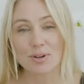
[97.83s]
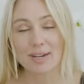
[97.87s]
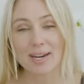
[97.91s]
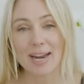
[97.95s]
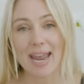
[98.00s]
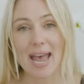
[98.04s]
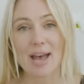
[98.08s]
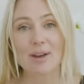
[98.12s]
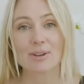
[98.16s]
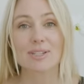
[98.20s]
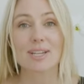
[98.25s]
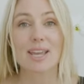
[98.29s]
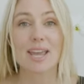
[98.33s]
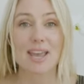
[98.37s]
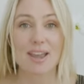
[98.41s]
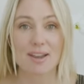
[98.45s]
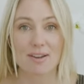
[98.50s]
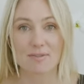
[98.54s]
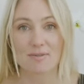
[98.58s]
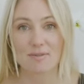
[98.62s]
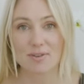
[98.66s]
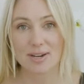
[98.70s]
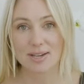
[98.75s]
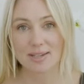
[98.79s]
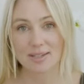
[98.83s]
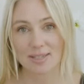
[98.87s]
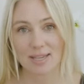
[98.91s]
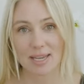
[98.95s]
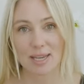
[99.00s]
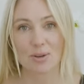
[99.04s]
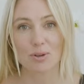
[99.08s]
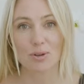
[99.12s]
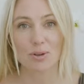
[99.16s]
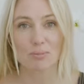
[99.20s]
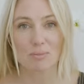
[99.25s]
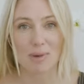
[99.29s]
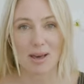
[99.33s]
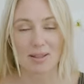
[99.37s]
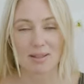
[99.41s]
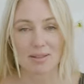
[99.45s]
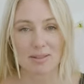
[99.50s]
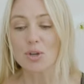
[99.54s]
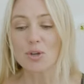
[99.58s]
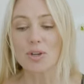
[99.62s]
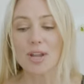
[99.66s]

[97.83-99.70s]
account every single month.